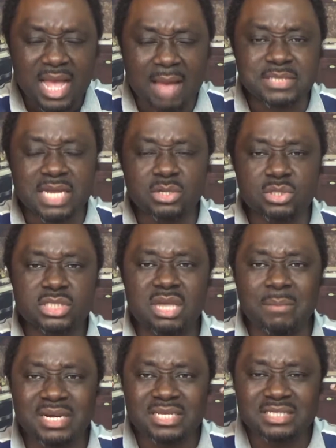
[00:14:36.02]
I'm telling you,
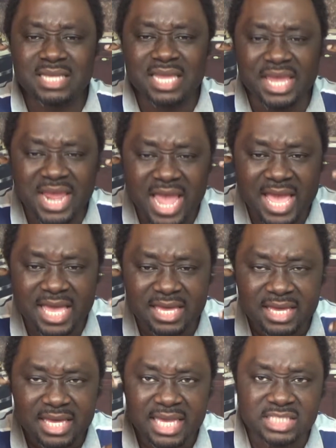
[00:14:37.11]
somebody's here.
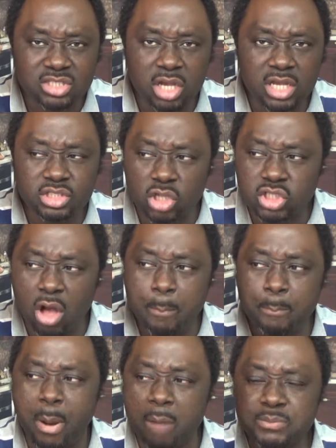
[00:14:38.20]
It's just
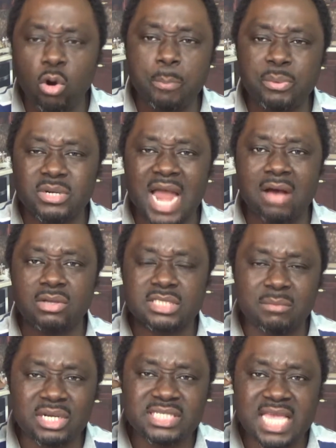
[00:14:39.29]
got popped open now.
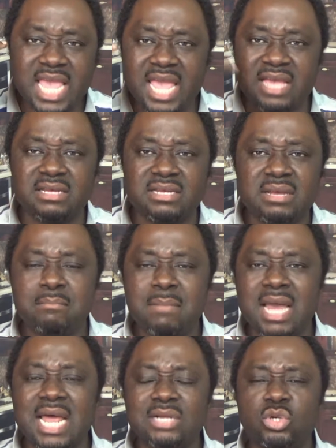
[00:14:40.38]
Somebody's here.
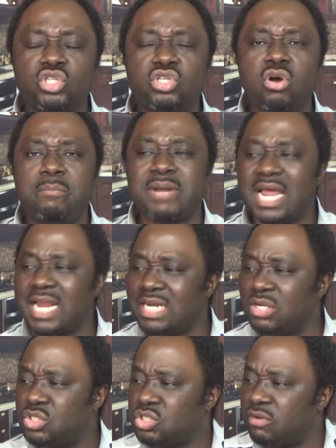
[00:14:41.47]
Maladosh ko
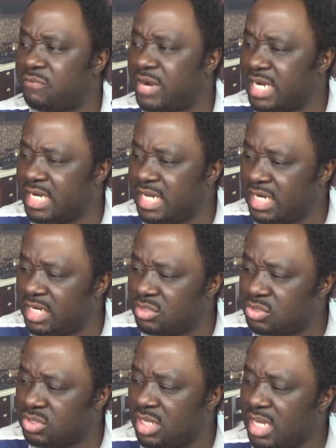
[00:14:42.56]
pralados so frede de
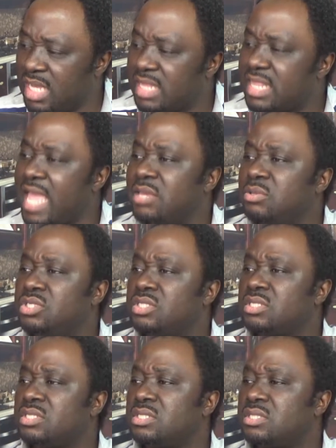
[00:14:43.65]
gredos. Thank you,
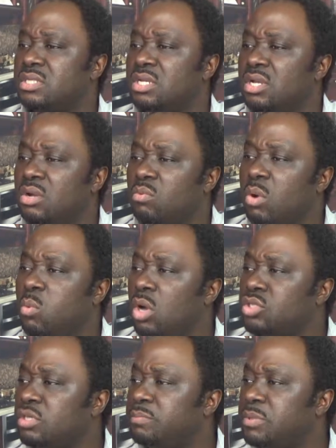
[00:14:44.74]
Jesus. We
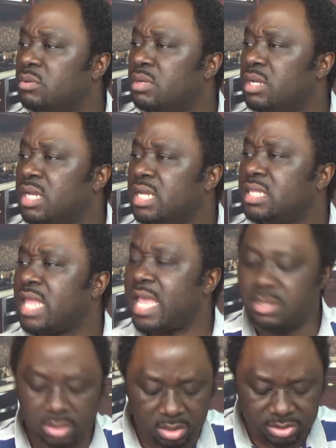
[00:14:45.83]
worship you. Thank
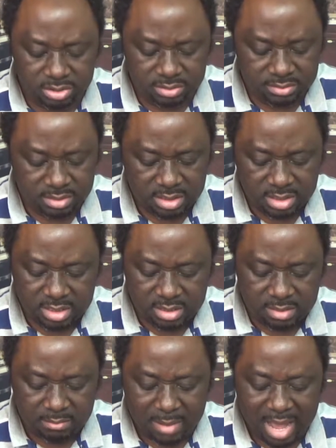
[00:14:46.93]
you, Lord.
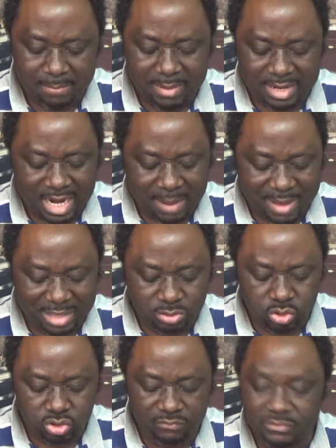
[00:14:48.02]

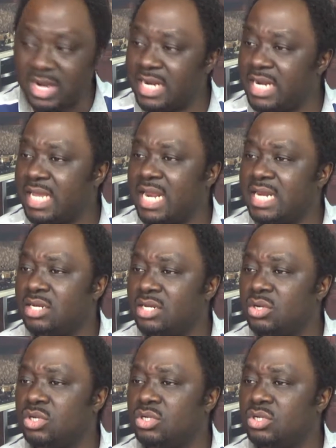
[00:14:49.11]
Mambaralabato so frede de gredos.